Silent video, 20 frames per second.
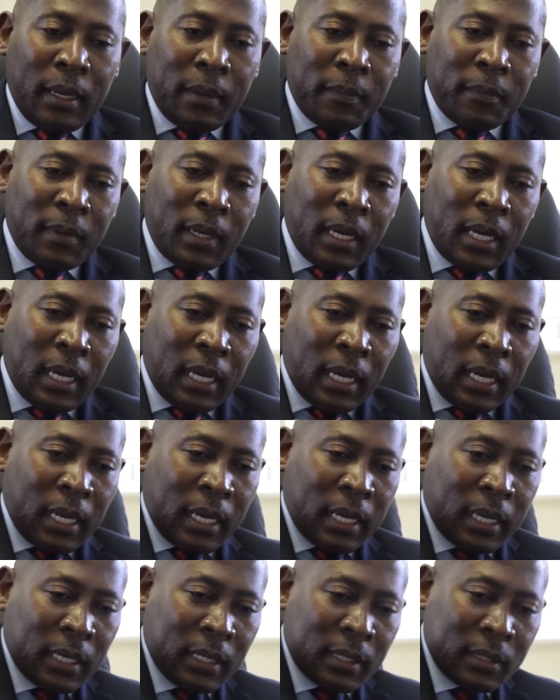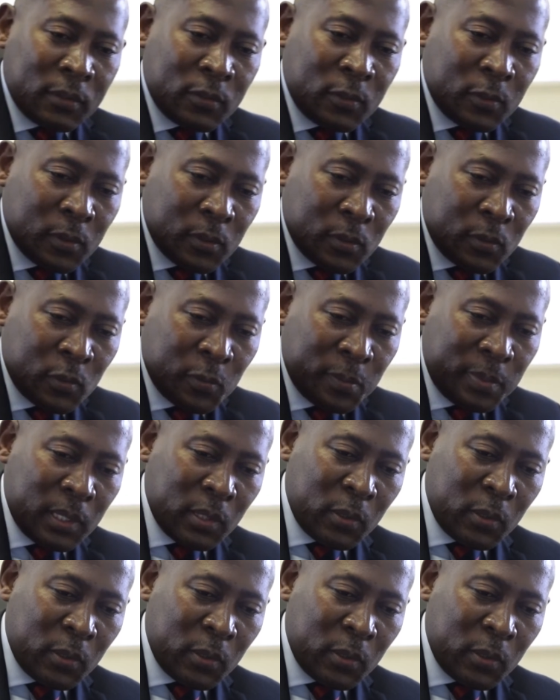um, uh, to, to be